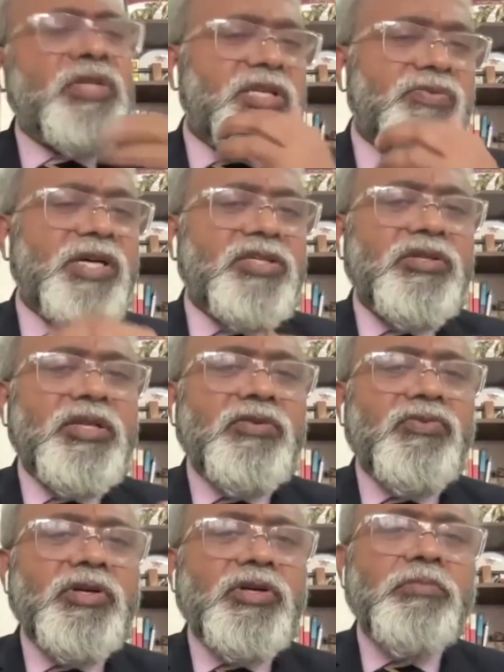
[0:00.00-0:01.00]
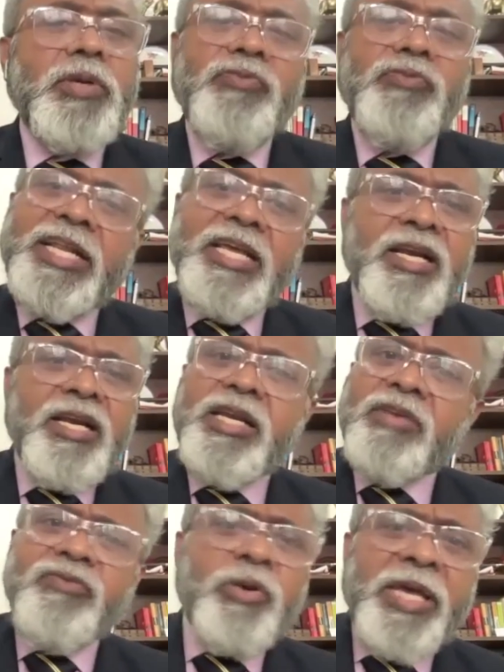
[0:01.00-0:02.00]
When we say Vasudev Kutumba, we take
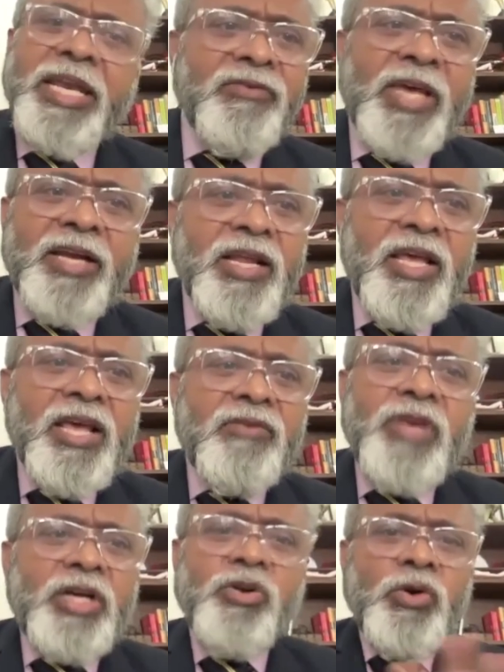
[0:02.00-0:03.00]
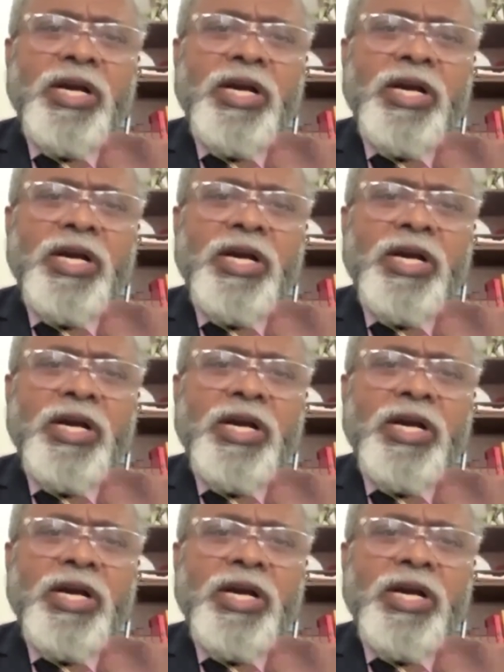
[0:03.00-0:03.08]
learning from anywhere. We